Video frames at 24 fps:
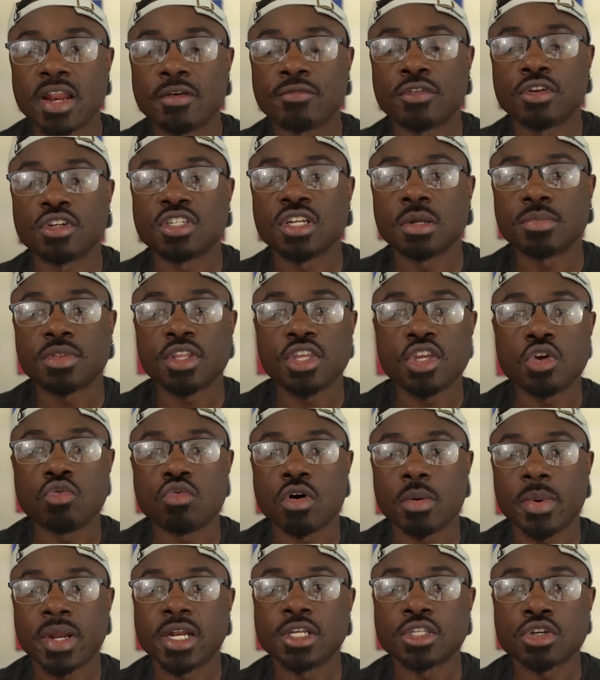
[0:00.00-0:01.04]
If there's something you
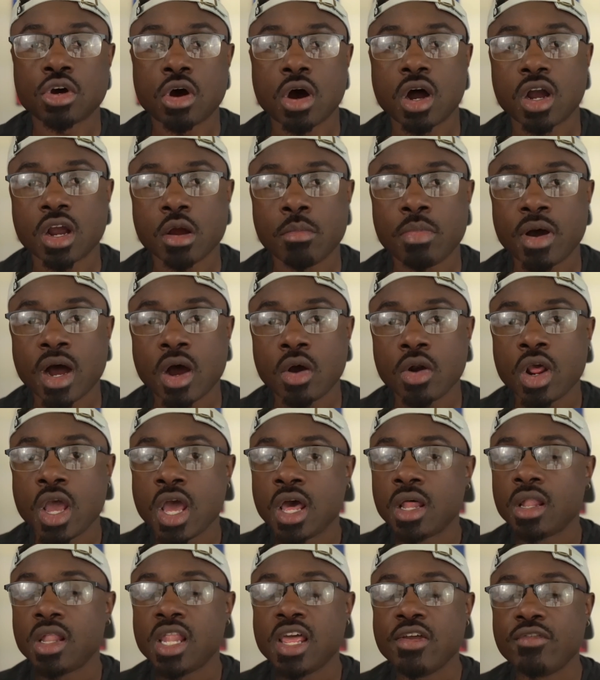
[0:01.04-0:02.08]
want me to talk about,
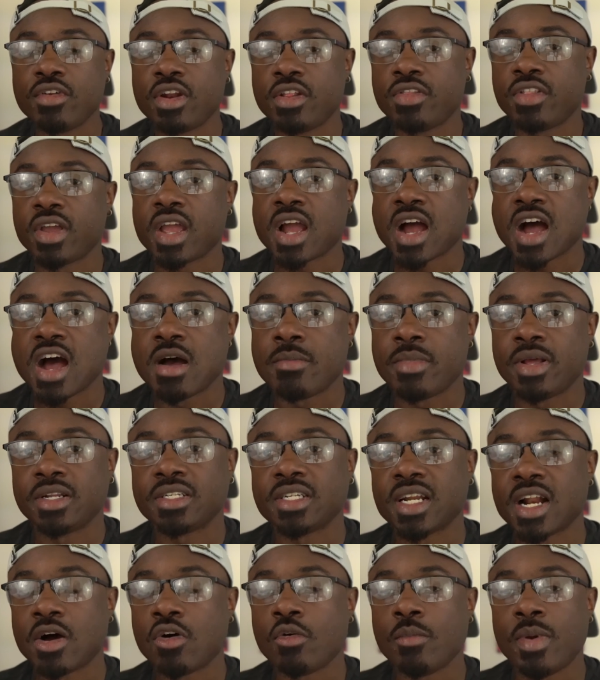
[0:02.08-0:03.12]
leave it in the comments
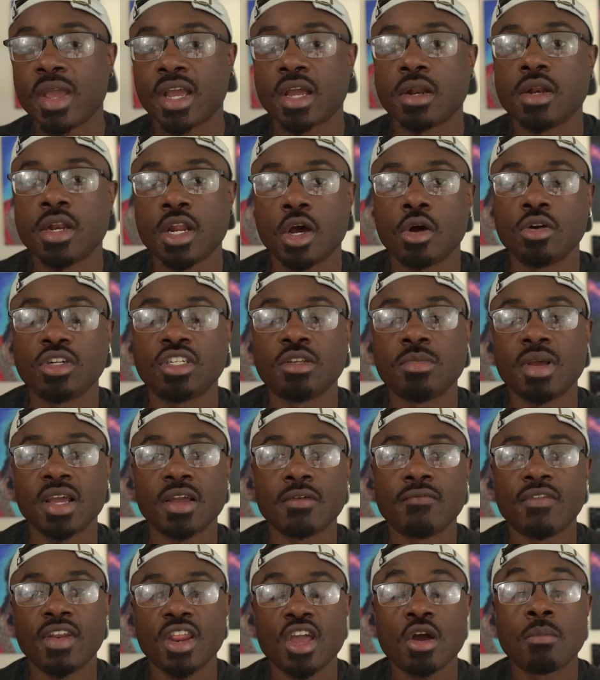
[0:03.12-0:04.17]
and I will make a note to make
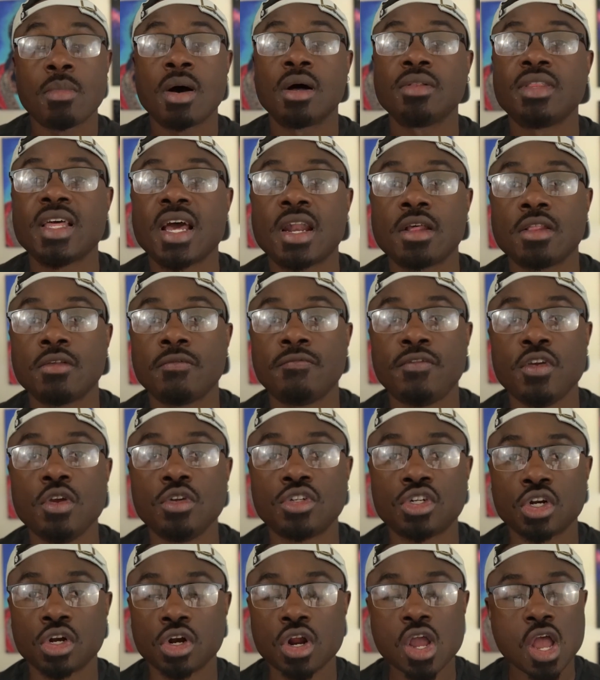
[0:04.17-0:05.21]
a video about that in the
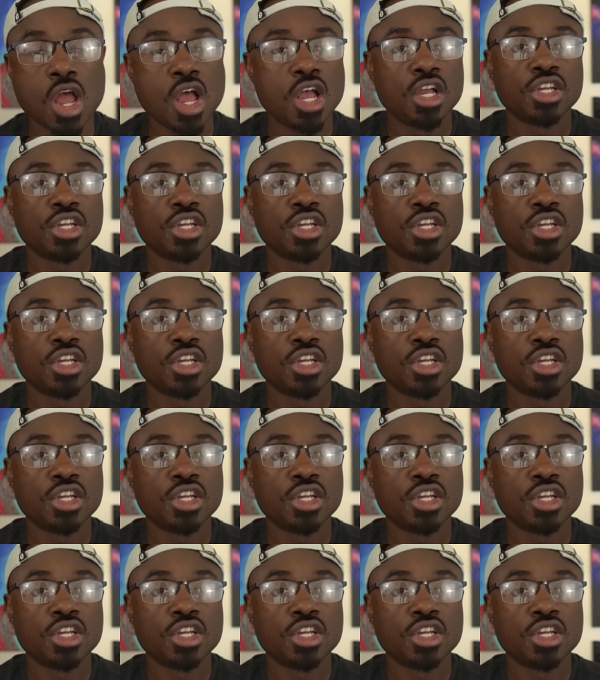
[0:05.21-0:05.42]
future.